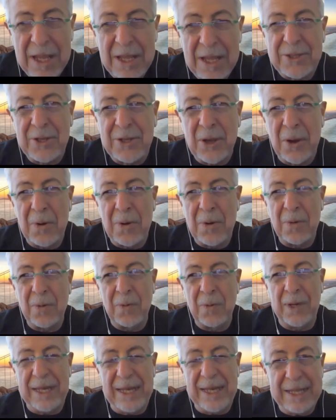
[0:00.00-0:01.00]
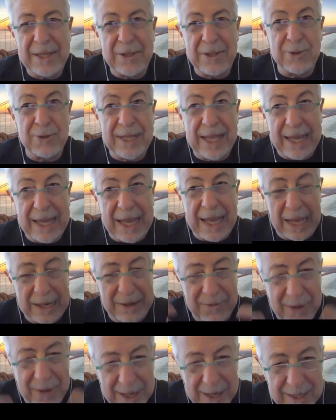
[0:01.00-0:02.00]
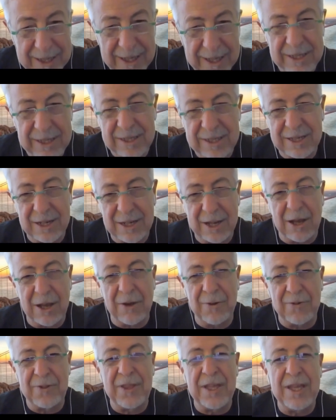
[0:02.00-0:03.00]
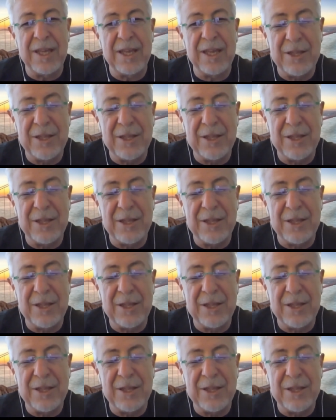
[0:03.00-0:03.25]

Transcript: So we need to take advantage of the